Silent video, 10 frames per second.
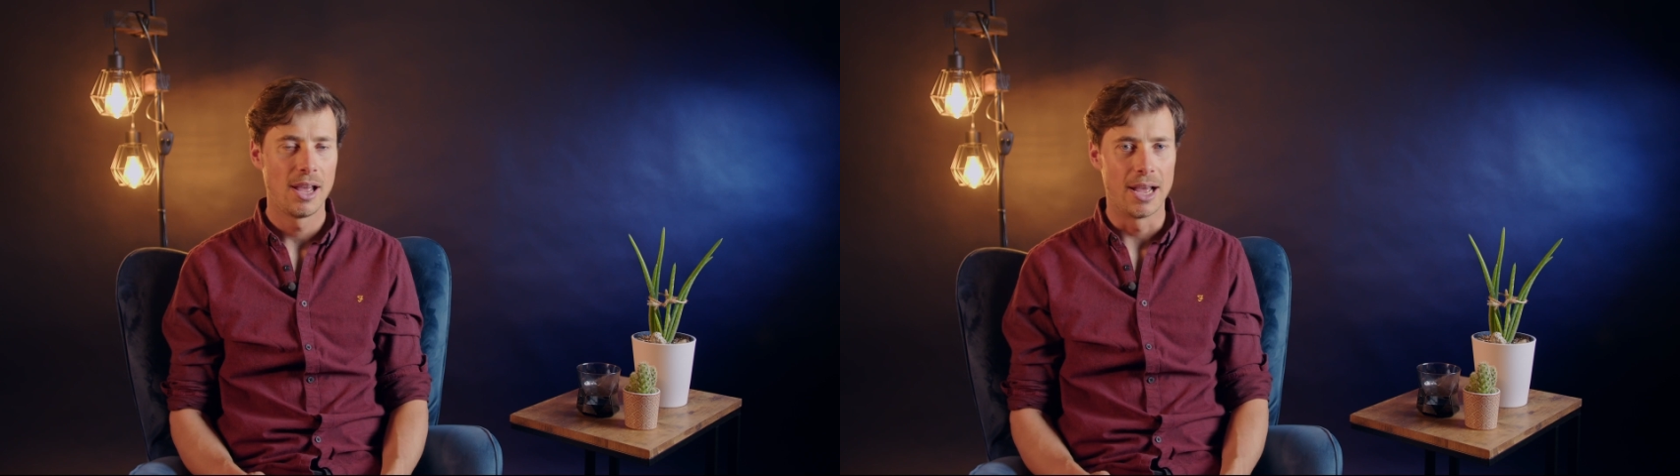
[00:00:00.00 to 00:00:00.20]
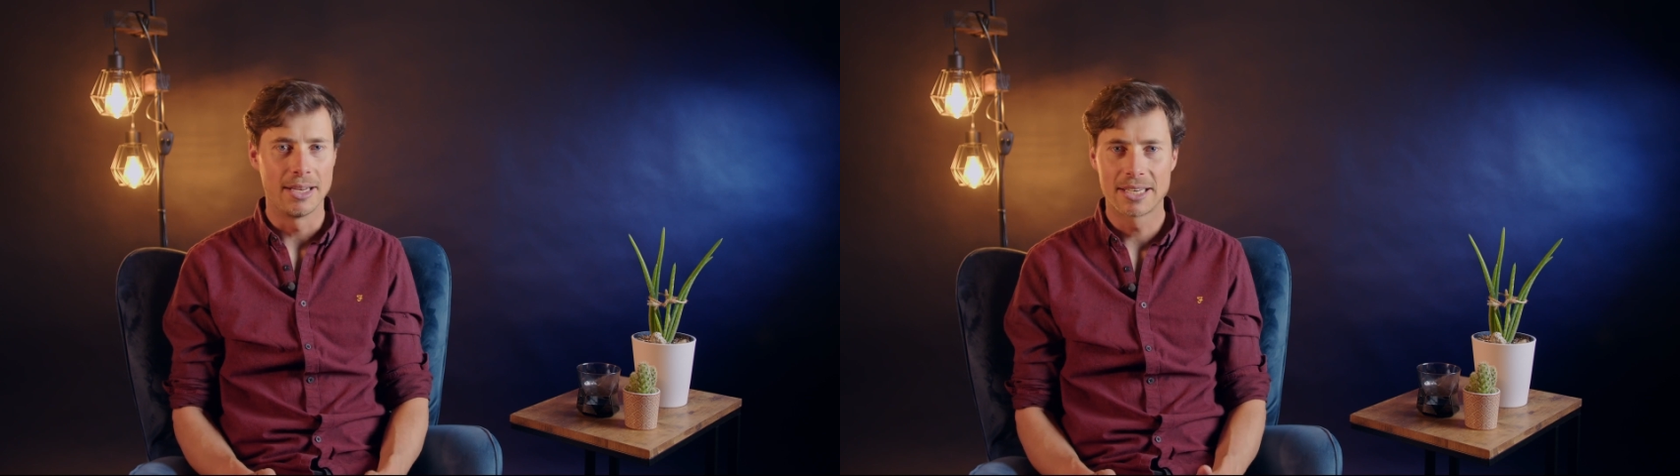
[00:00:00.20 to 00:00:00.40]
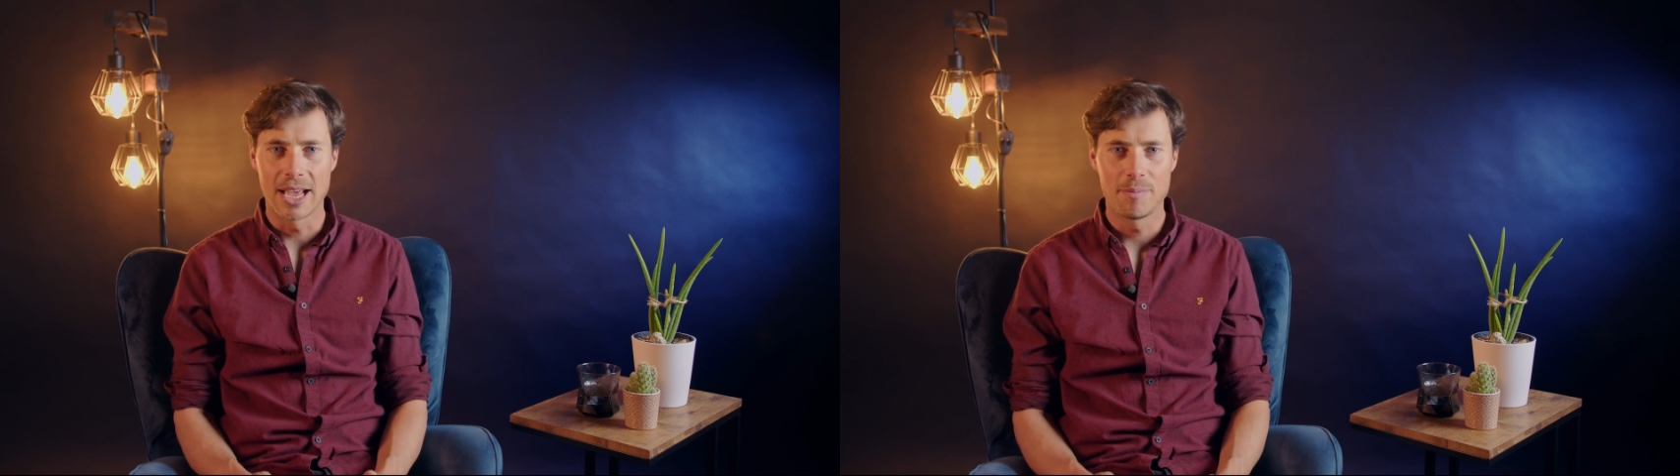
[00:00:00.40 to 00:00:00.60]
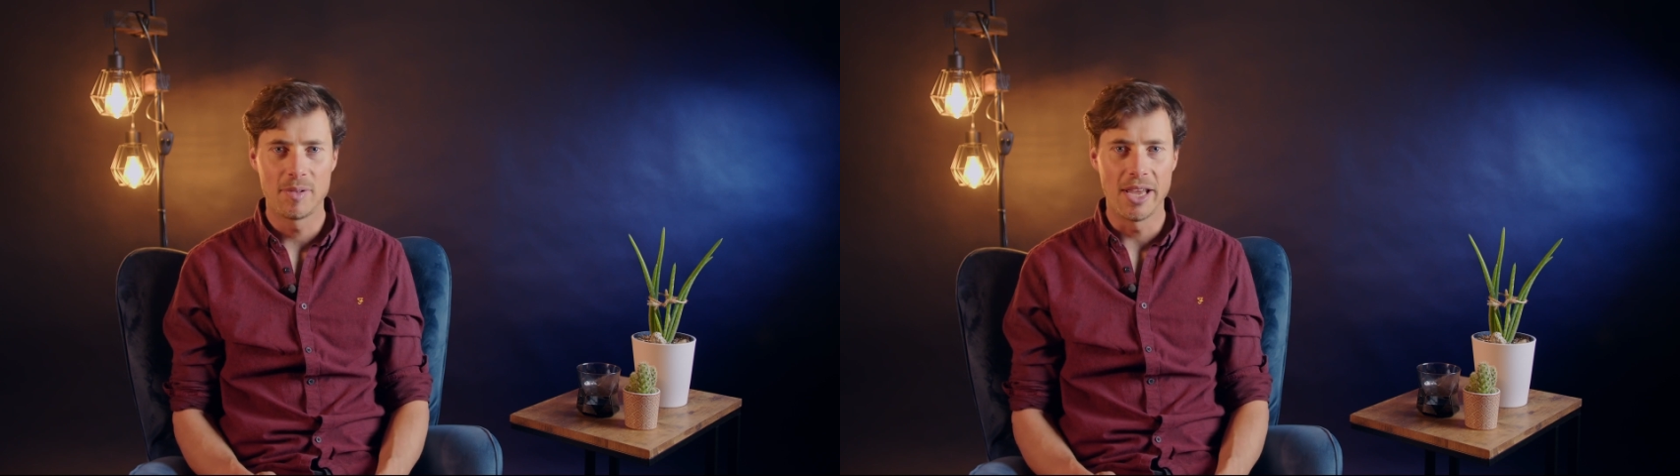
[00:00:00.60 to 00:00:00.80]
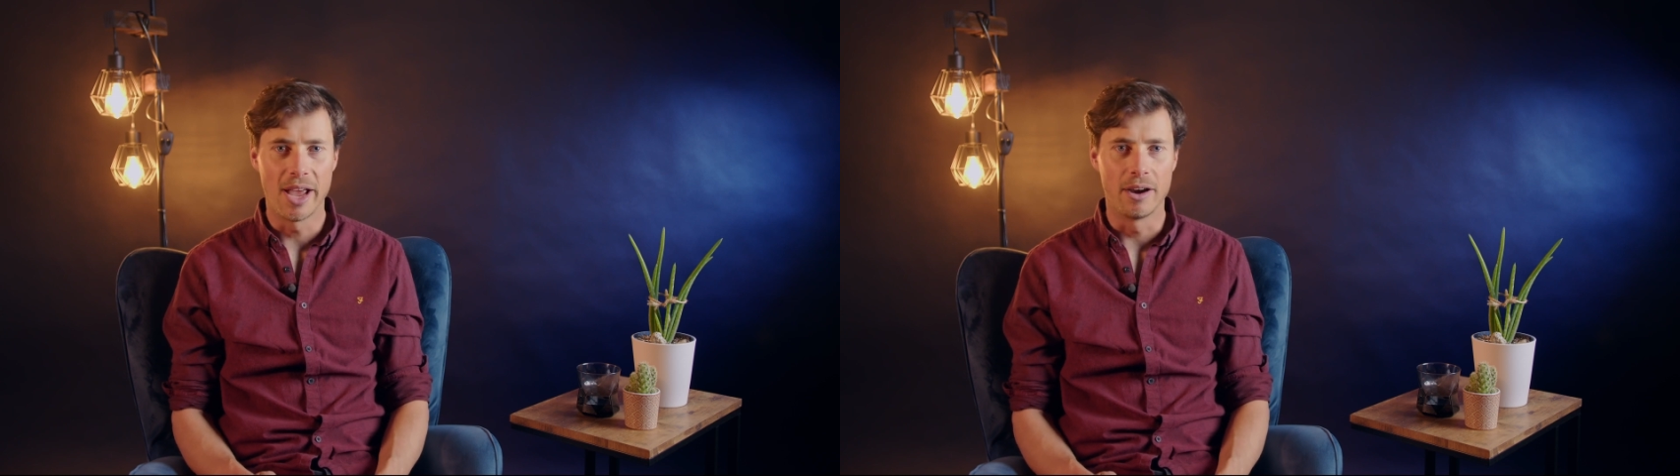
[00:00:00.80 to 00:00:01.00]
and it kept
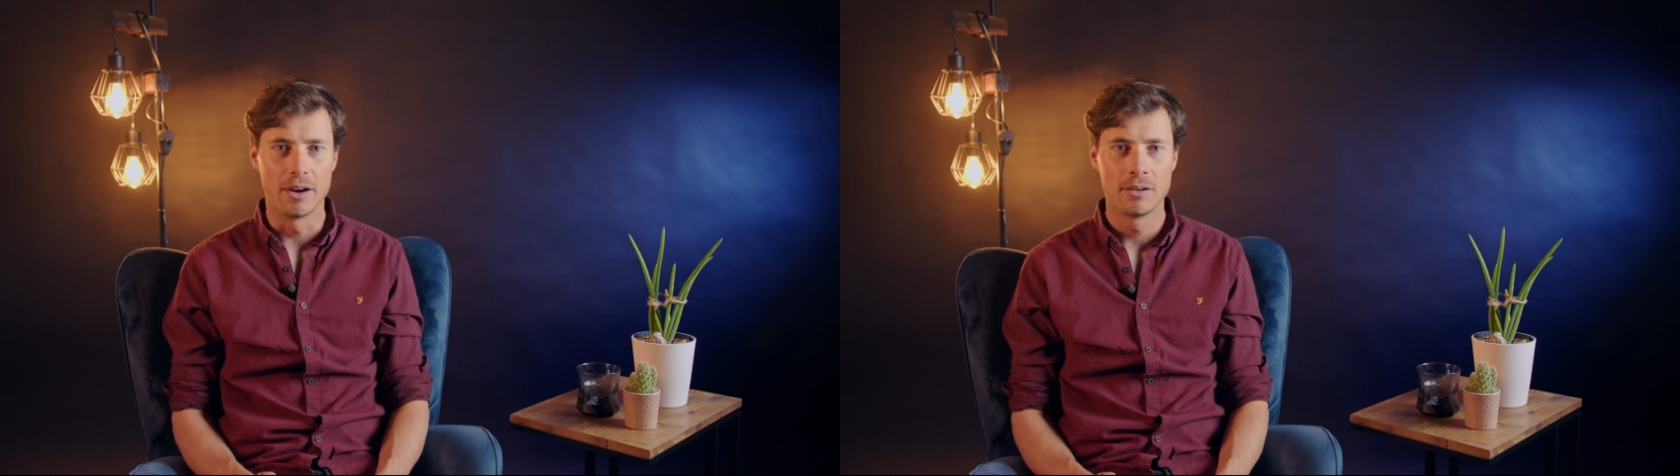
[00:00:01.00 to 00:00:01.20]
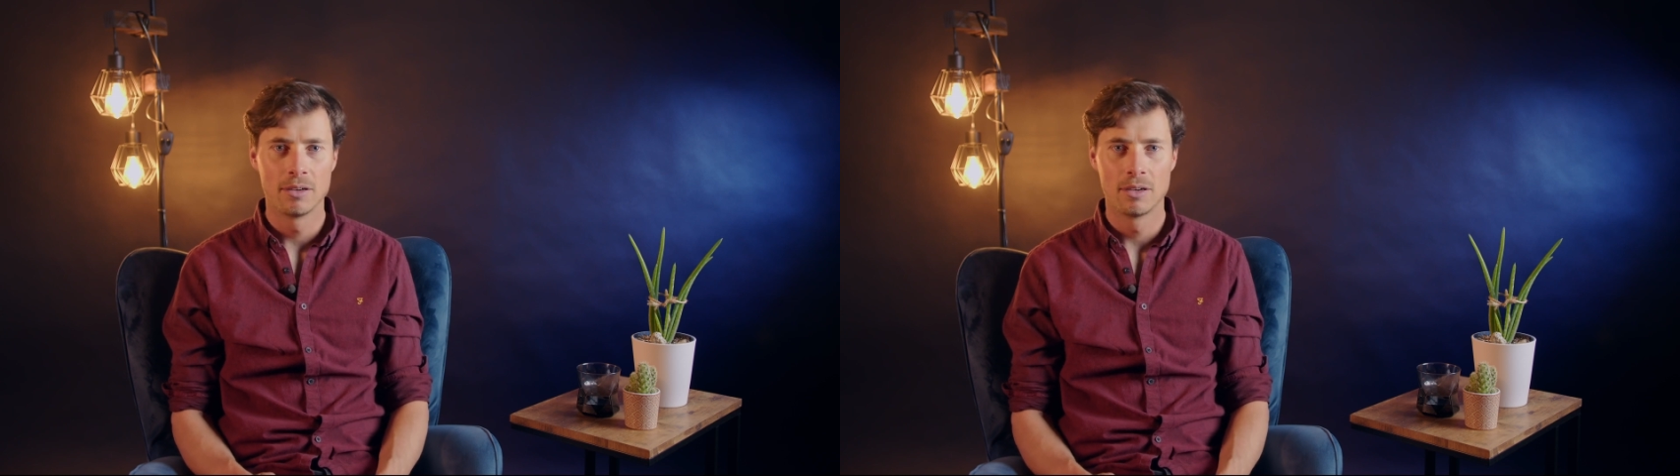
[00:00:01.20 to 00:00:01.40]
the air.